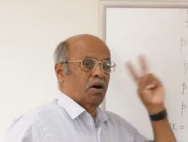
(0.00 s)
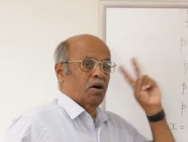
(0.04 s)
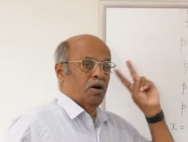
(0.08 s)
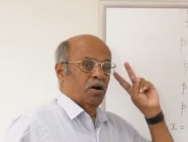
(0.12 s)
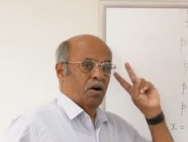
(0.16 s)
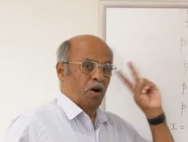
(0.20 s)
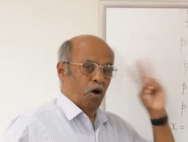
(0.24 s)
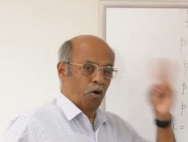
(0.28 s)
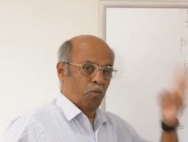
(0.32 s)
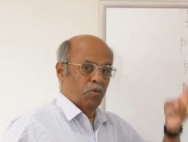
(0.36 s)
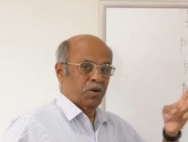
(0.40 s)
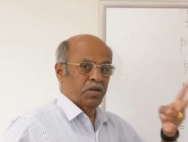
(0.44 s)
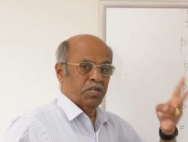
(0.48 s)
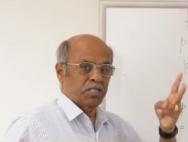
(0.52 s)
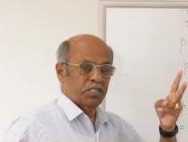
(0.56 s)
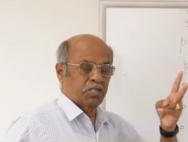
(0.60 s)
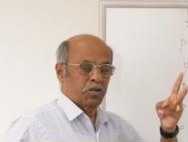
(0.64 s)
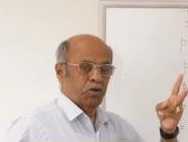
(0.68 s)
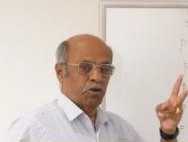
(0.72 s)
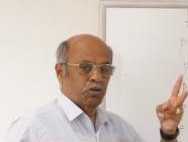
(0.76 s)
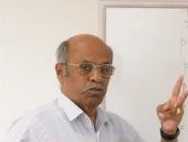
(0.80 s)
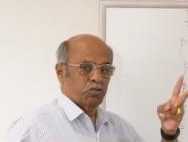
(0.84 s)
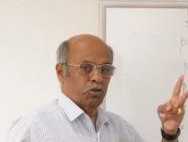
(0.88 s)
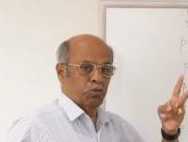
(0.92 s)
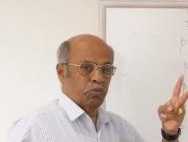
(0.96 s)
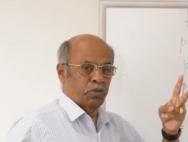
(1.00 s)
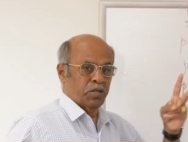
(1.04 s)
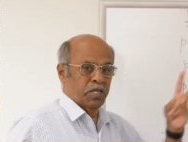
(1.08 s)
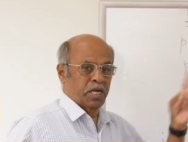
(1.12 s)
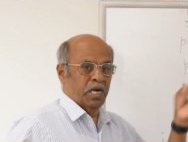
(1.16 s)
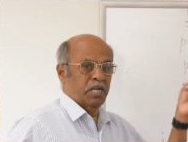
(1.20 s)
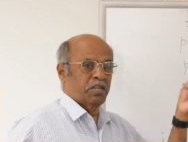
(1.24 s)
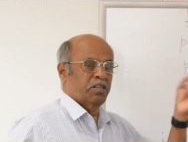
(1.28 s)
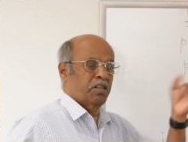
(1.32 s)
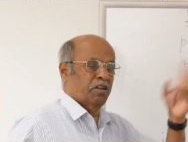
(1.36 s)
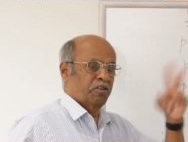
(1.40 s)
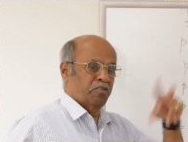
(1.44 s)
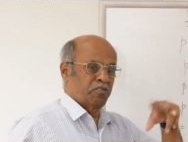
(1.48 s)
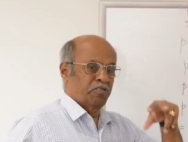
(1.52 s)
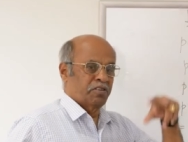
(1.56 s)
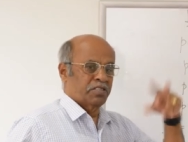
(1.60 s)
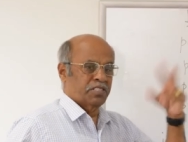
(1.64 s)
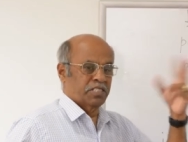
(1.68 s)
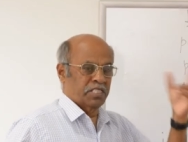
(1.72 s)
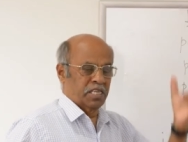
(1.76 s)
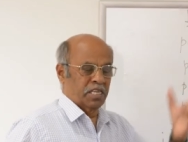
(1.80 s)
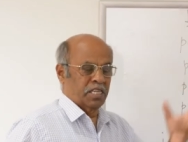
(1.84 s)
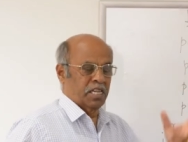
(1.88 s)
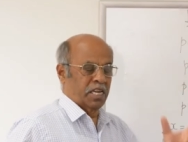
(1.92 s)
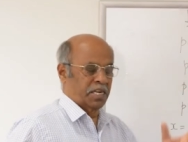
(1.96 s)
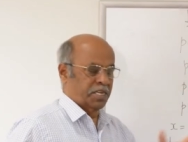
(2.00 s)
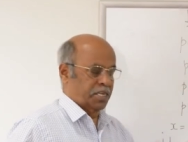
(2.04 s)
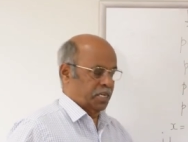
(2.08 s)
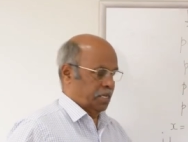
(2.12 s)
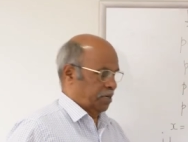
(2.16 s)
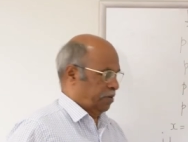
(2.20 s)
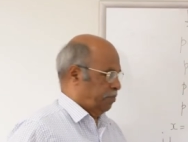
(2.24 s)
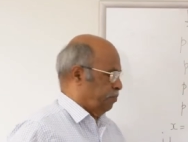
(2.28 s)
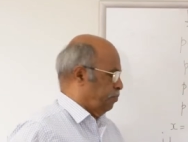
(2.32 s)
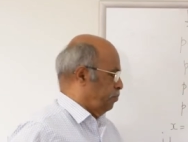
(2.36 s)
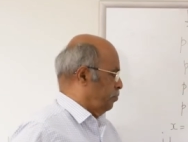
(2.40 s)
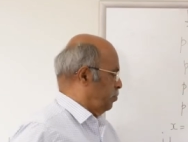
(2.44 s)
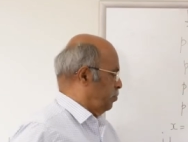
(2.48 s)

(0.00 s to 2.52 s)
How many zeros will be there, that we will see later.